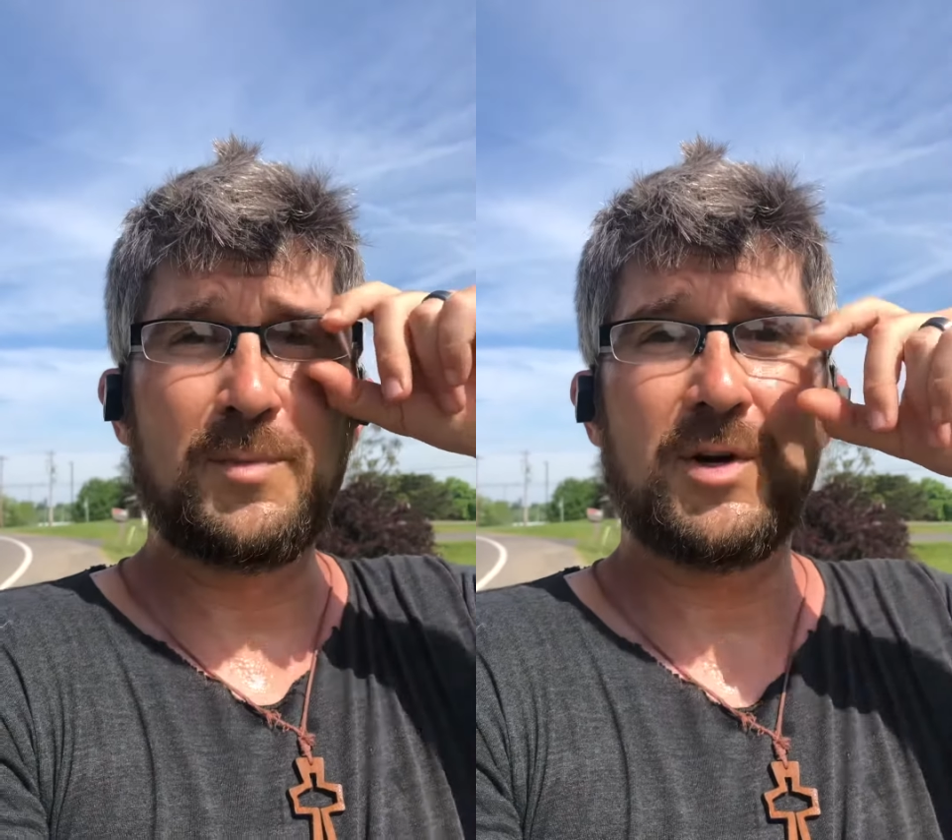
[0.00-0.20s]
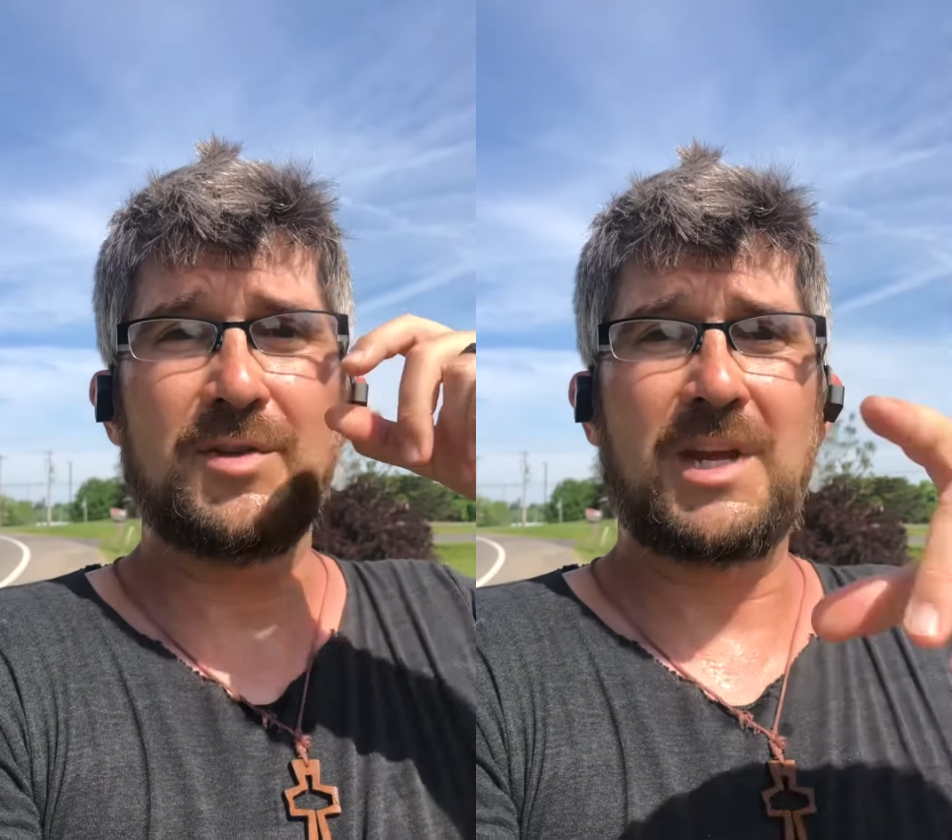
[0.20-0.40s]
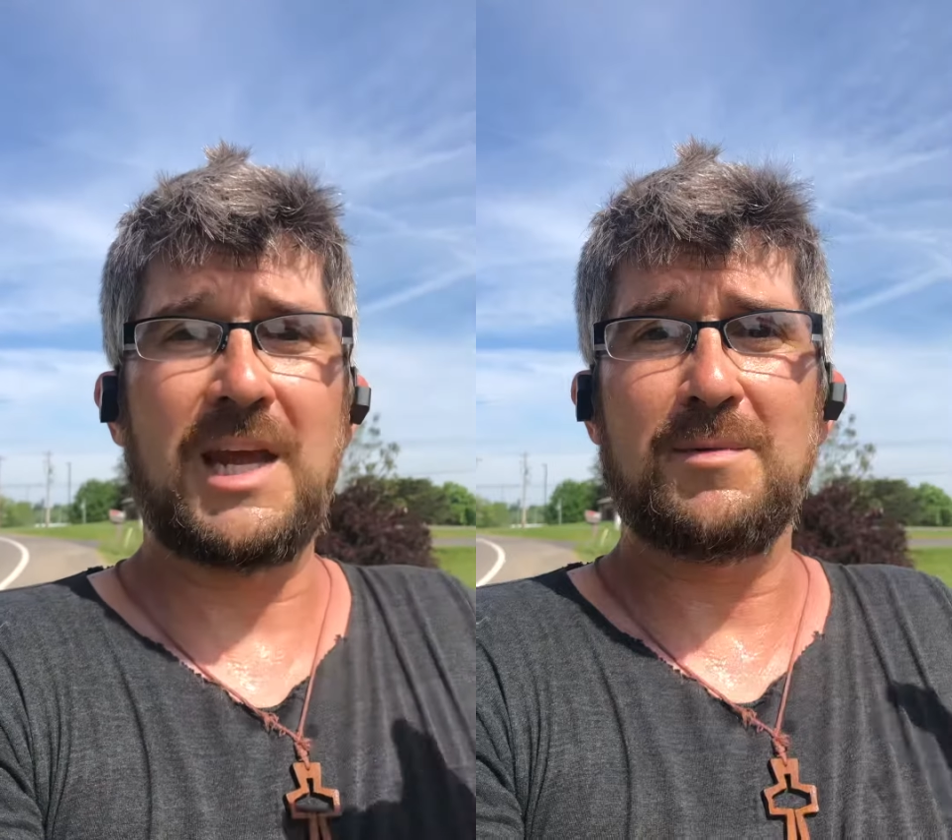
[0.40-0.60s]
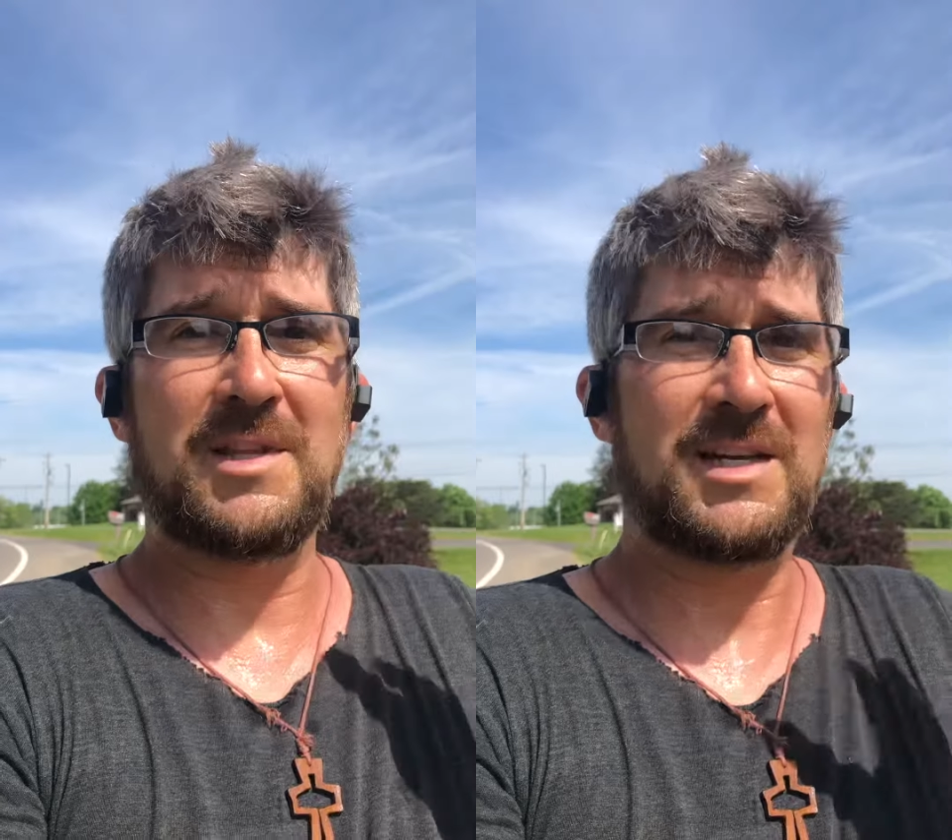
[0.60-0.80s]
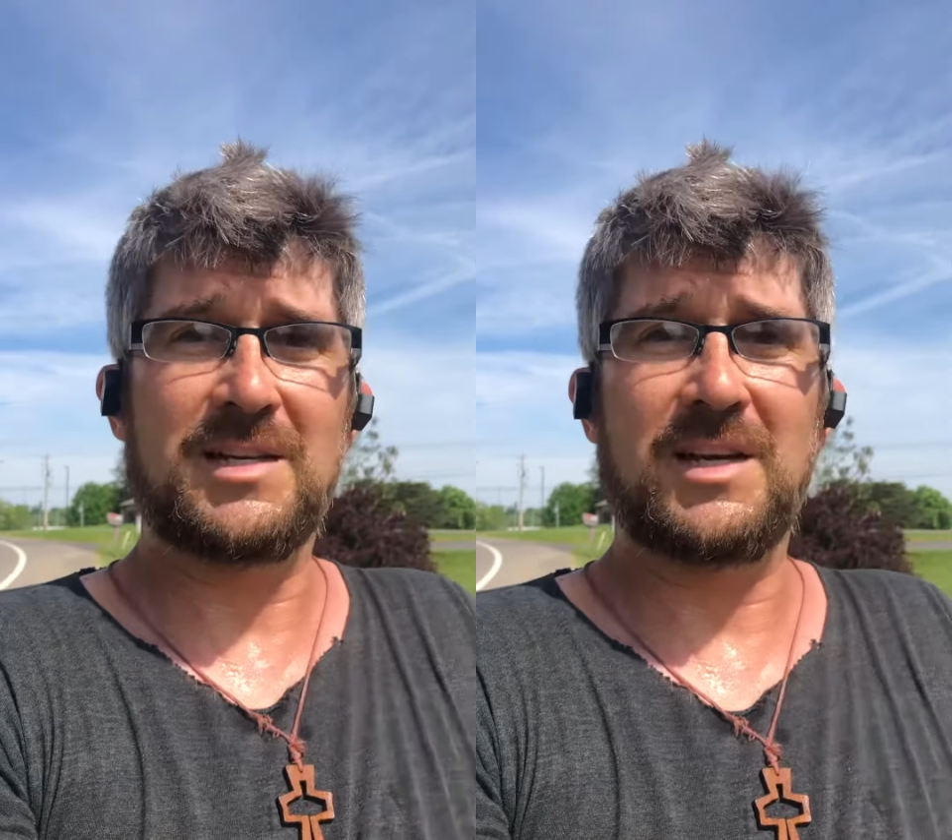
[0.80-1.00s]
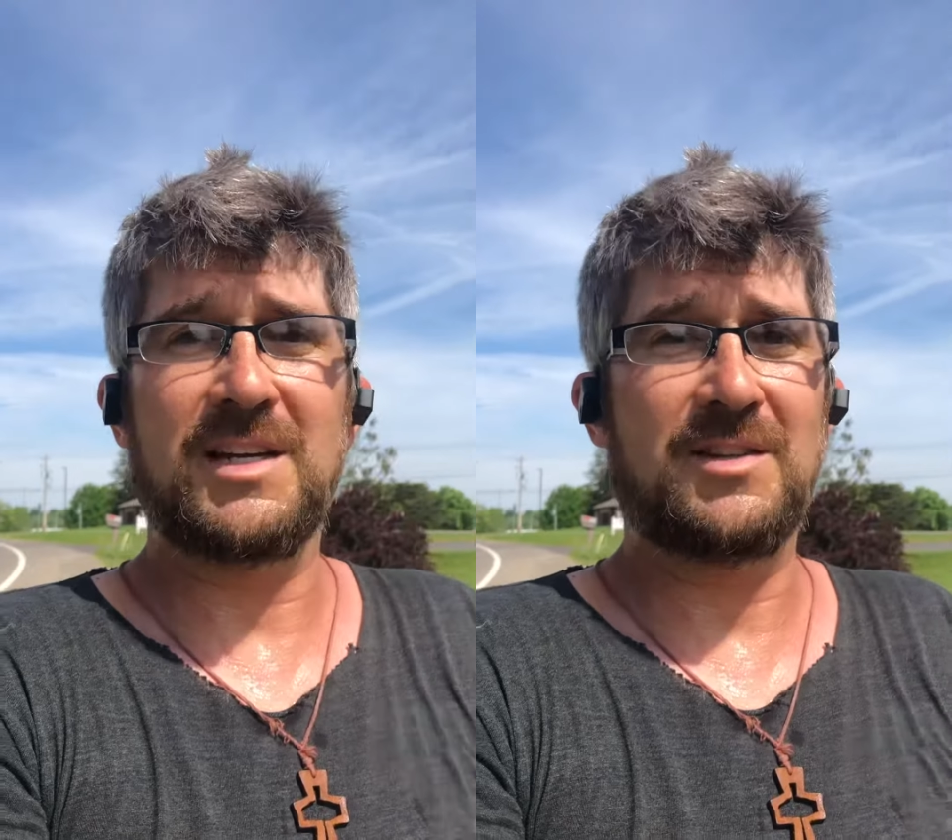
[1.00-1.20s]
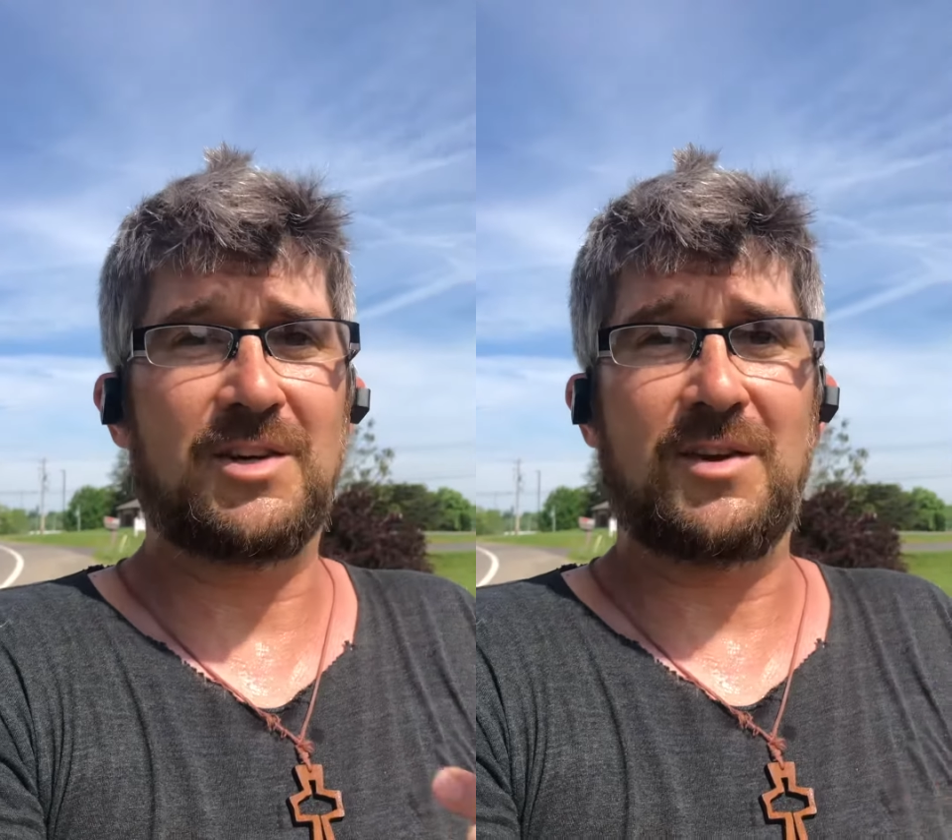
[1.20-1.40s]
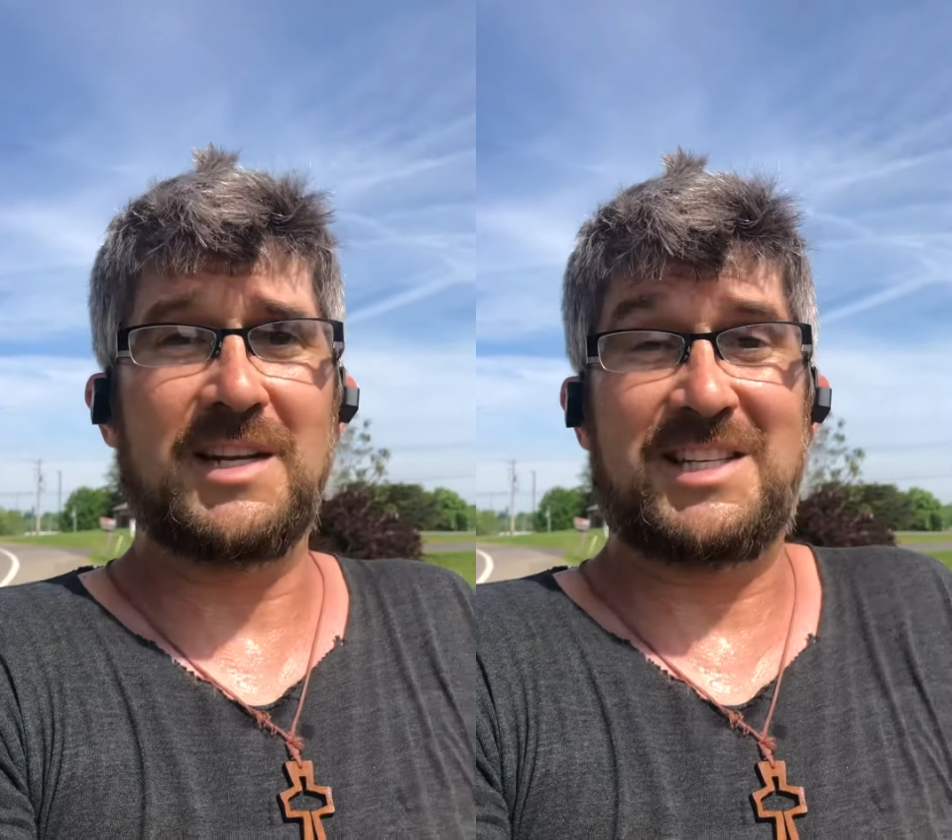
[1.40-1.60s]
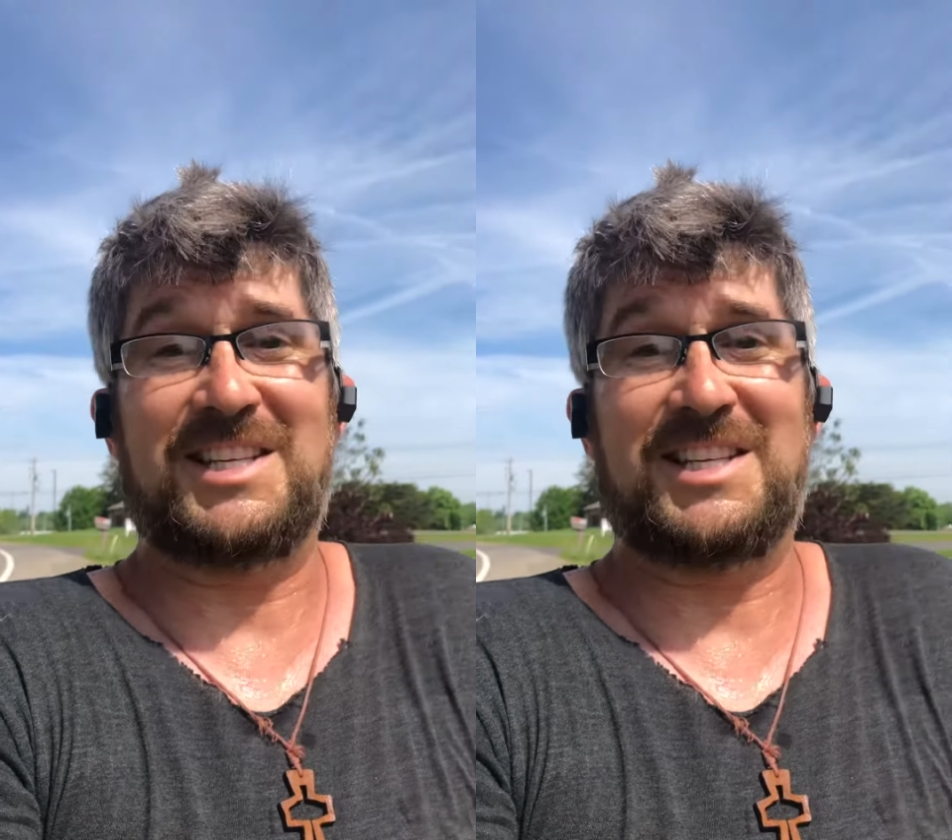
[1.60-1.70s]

birds came and then a, uh, a, uh, the greatest